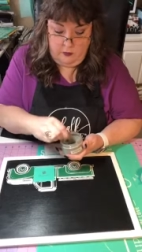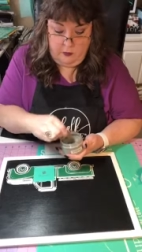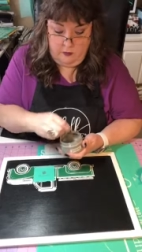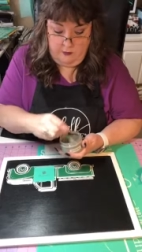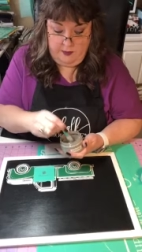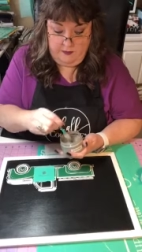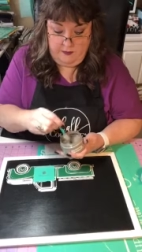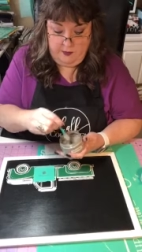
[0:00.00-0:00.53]

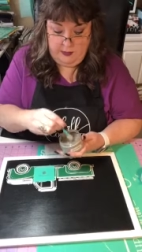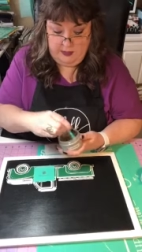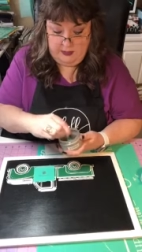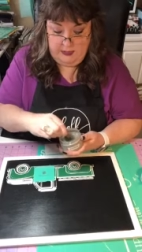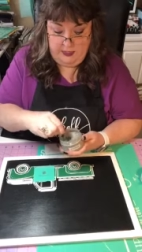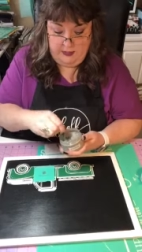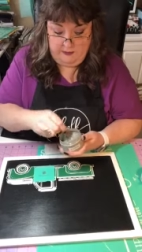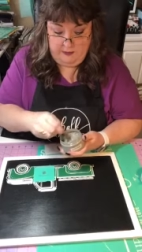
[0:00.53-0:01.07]
Hope
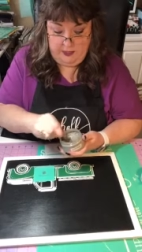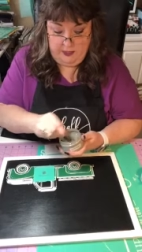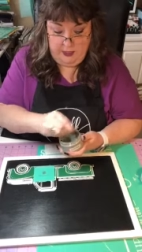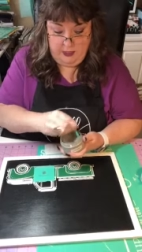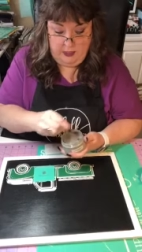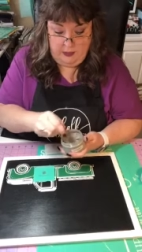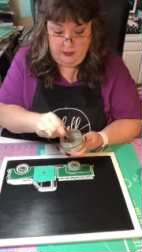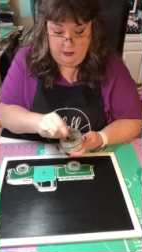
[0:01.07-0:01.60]
everybody's having
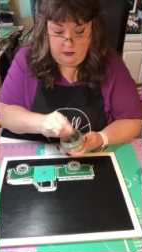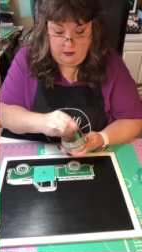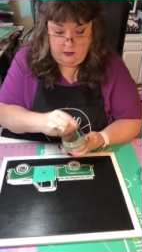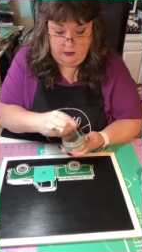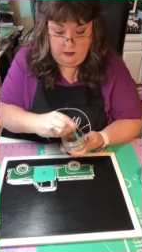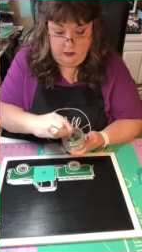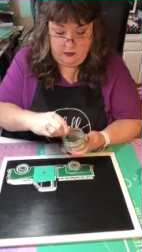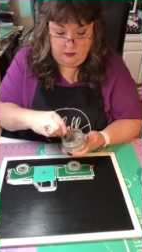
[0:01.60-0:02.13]
a
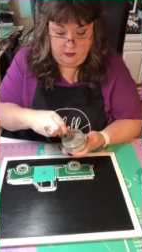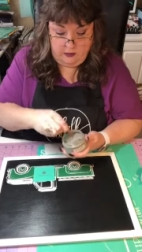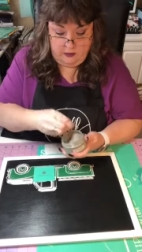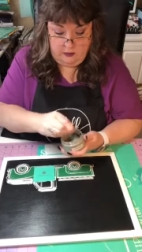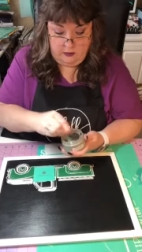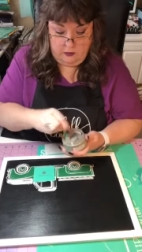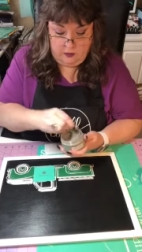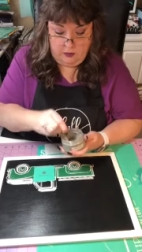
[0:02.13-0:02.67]
good
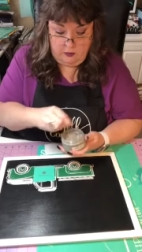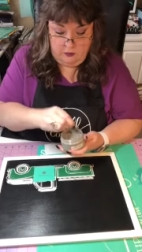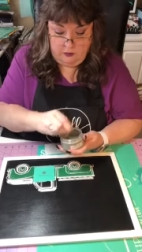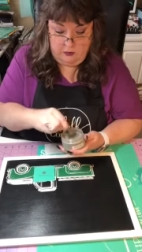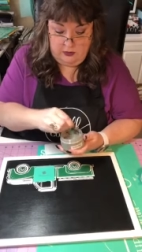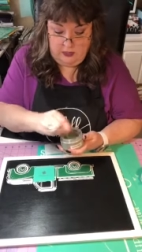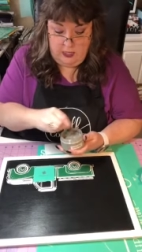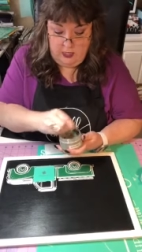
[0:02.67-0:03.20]

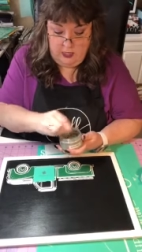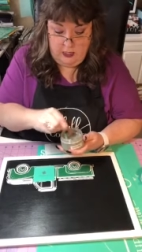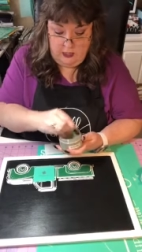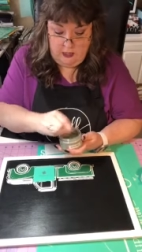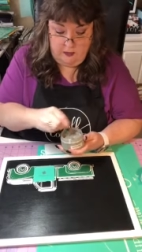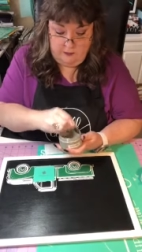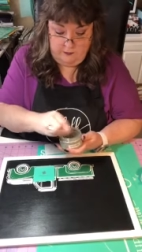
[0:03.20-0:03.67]
Tuesday.